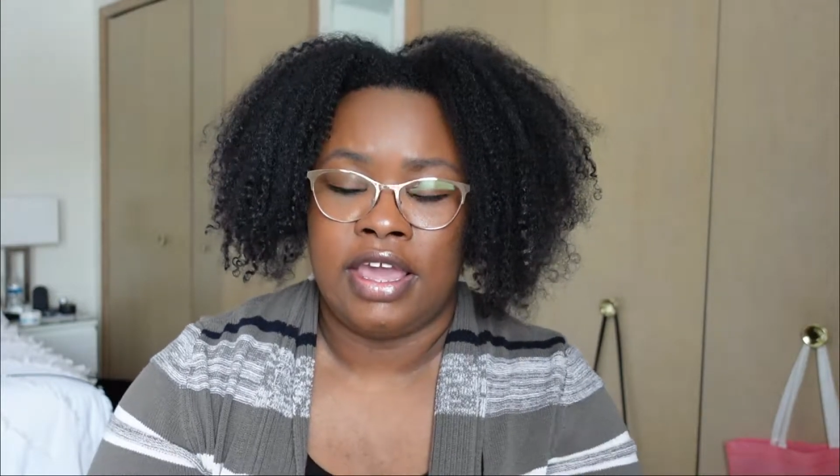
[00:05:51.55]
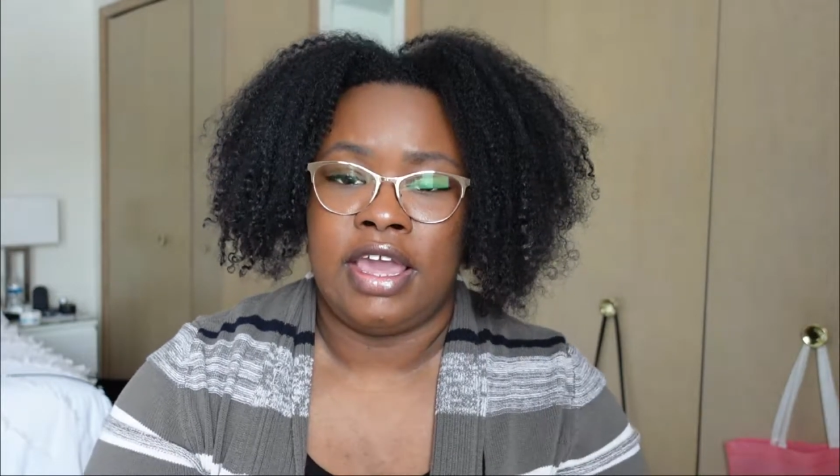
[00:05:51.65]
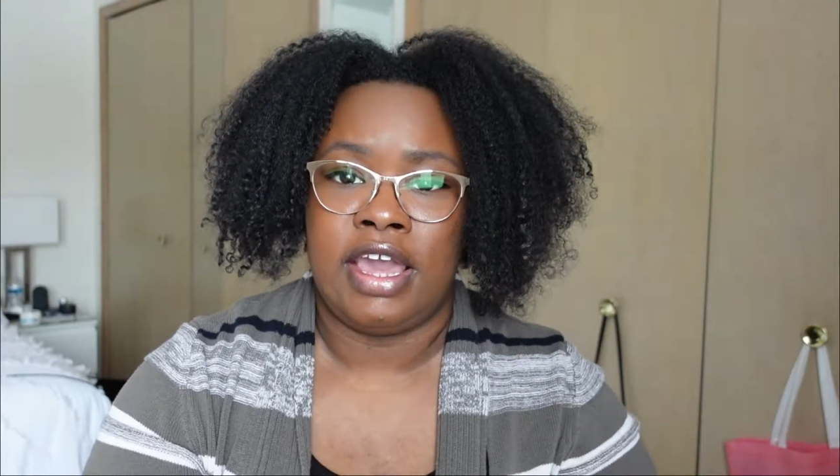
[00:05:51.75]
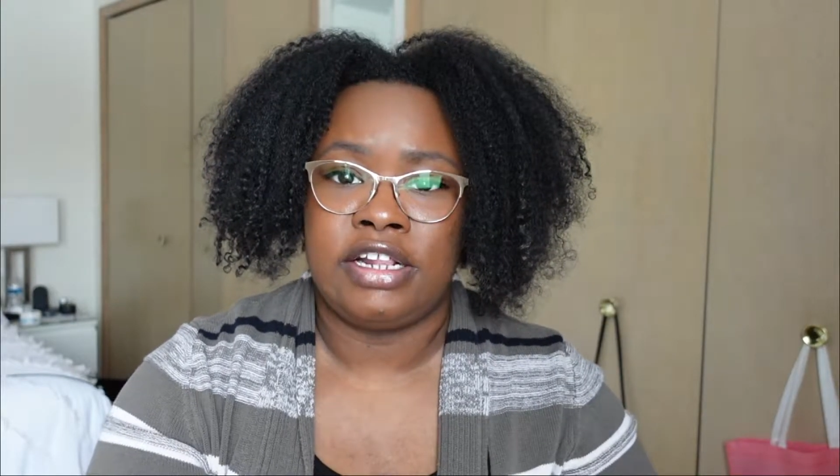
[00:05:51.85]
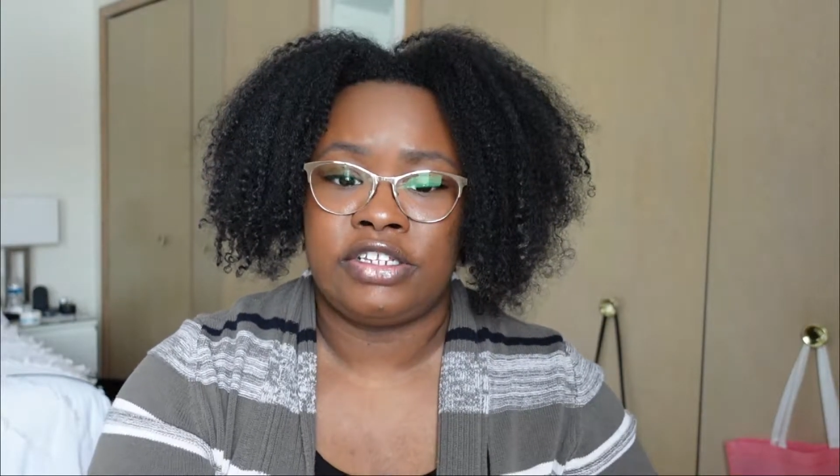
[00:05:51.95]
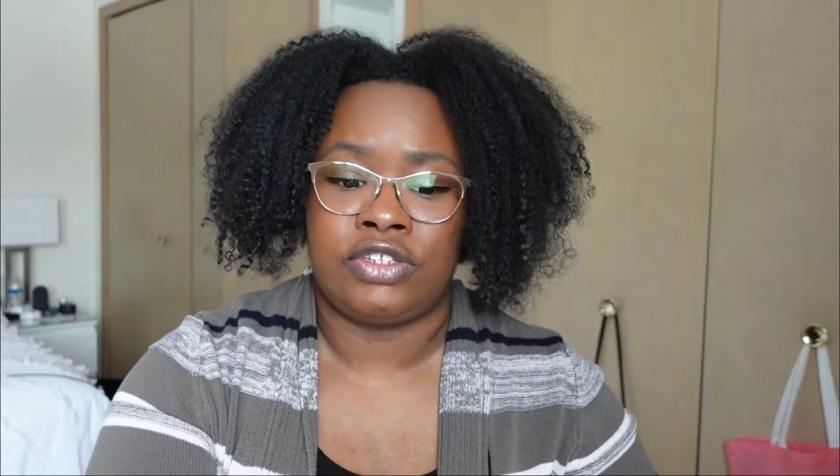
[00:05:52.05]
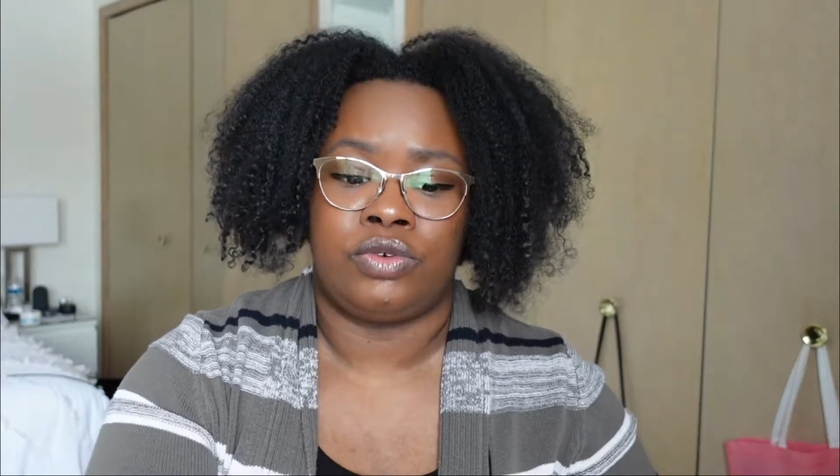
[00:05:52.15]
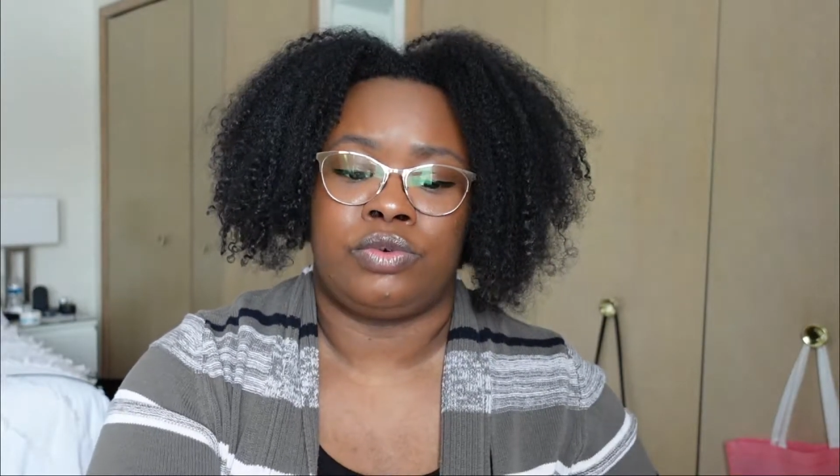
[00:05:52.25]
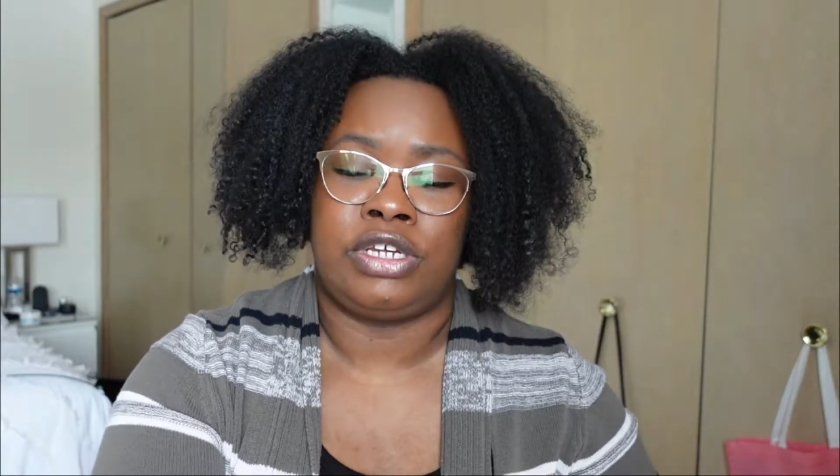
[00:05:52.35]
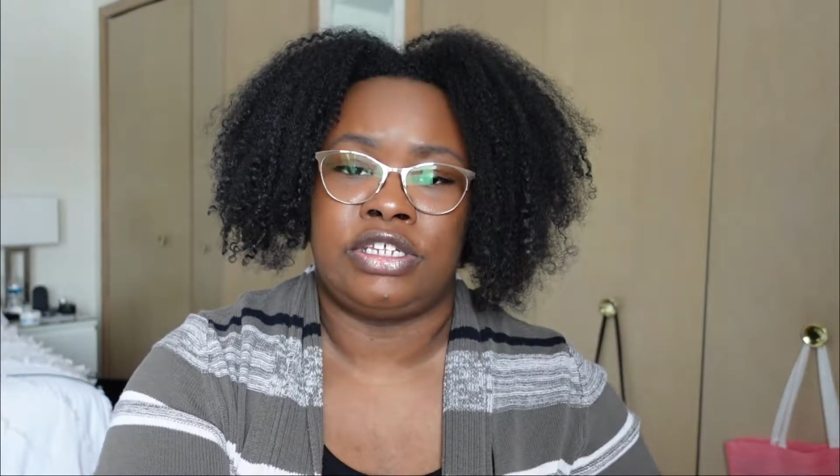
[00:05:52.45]
hence the
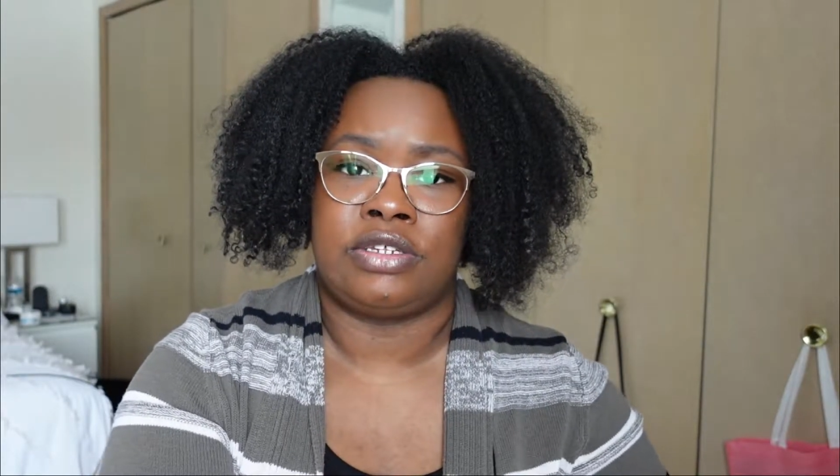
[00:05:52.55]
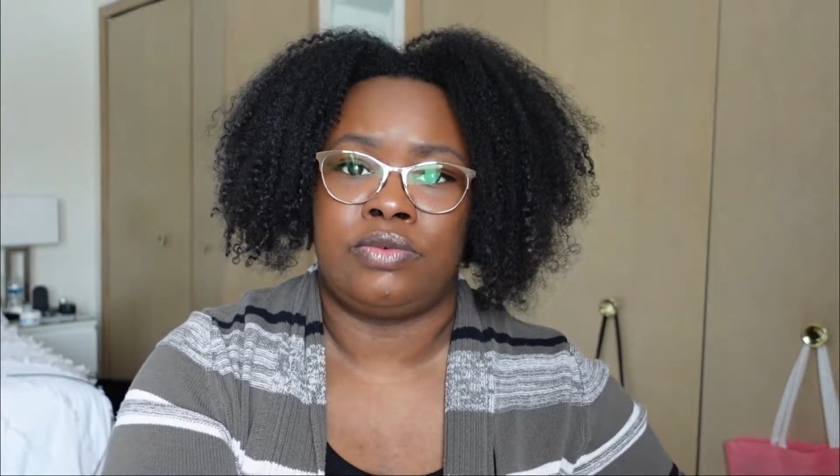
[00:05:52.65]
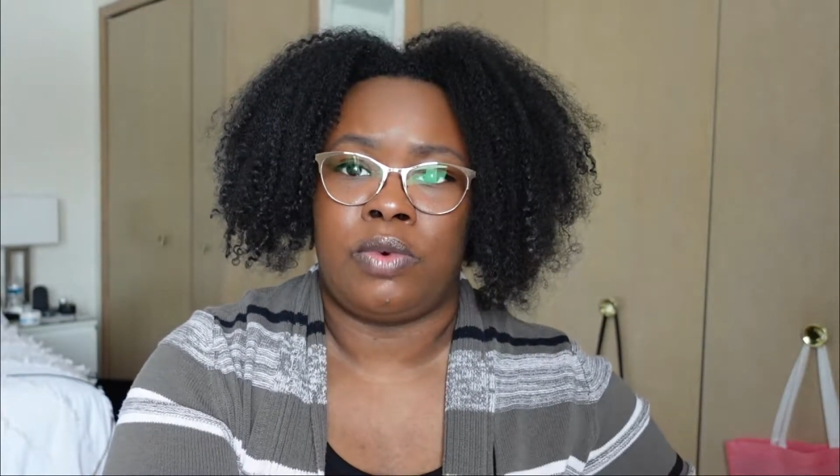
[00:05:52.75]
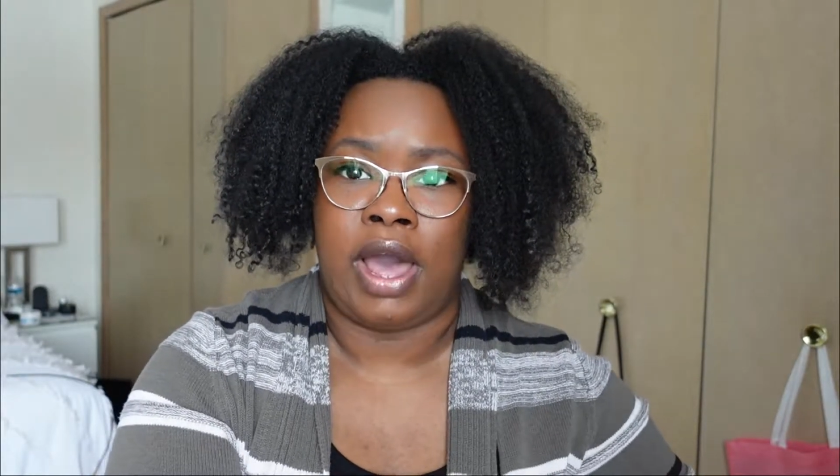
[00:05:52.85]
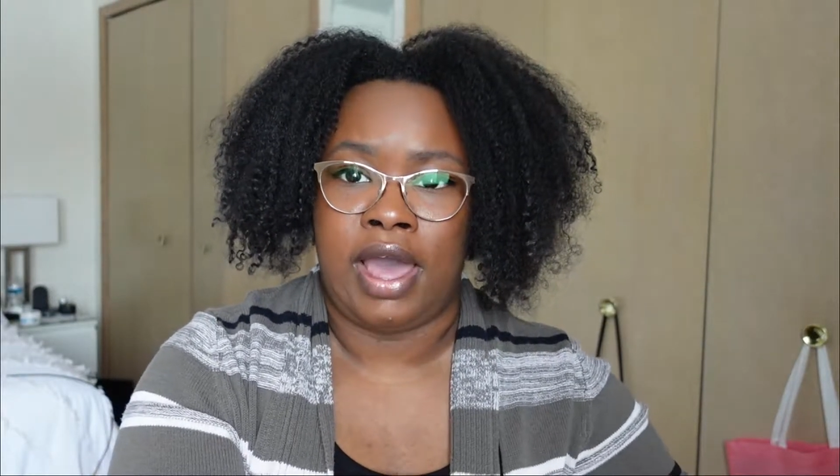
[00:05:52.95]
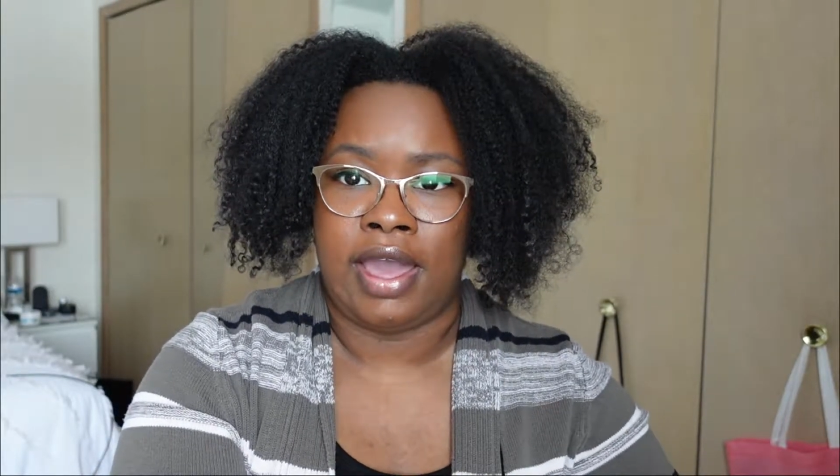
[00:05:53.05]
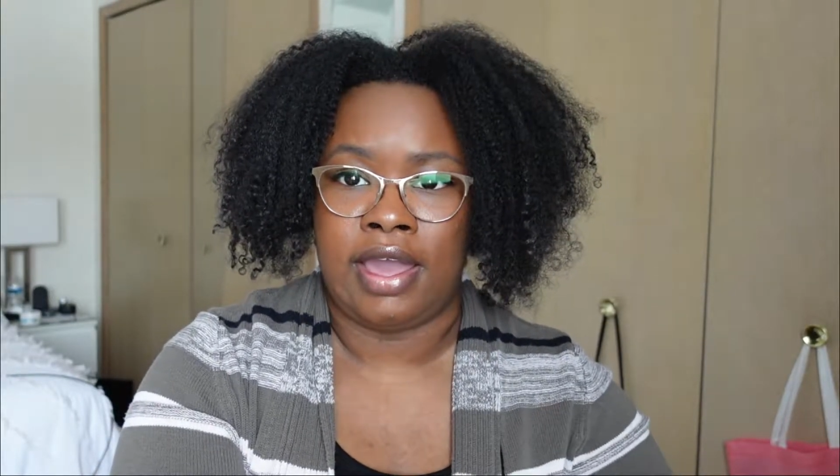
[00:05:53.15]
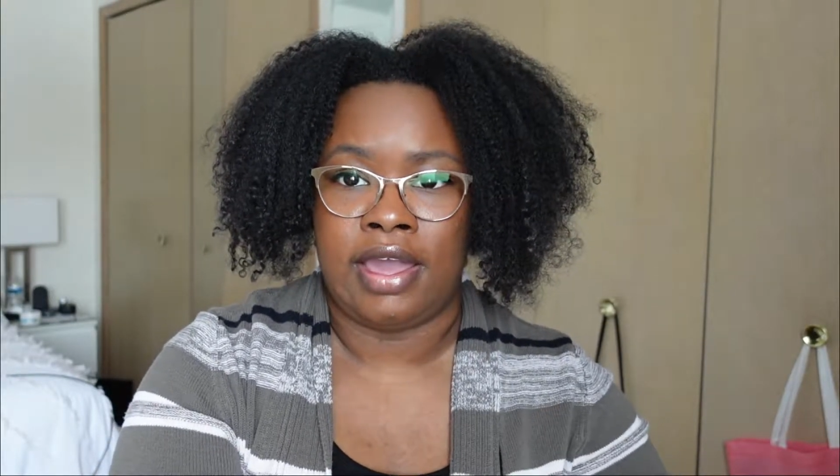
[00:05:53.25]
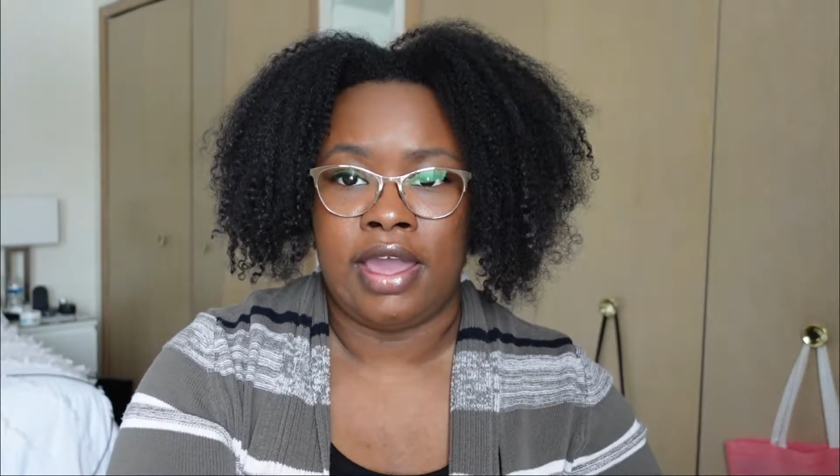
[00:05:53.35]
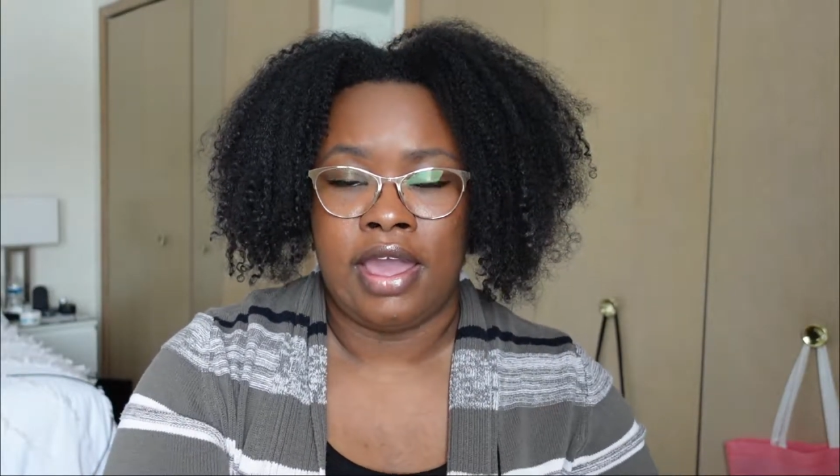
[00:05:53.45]
reason
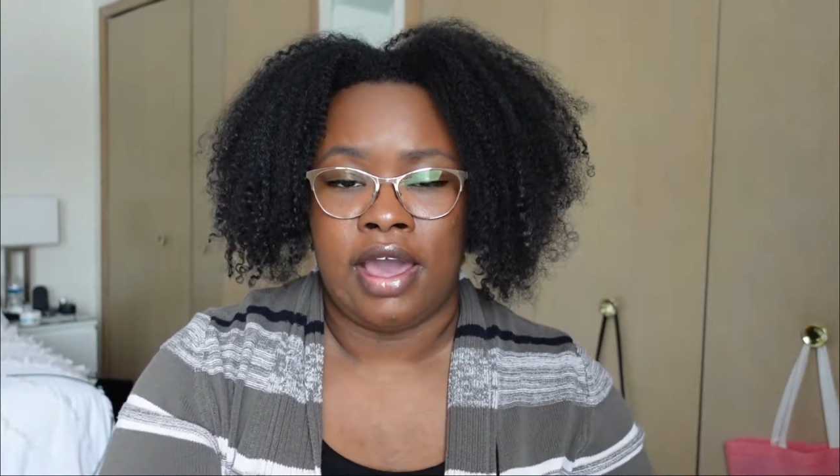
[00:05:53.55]
why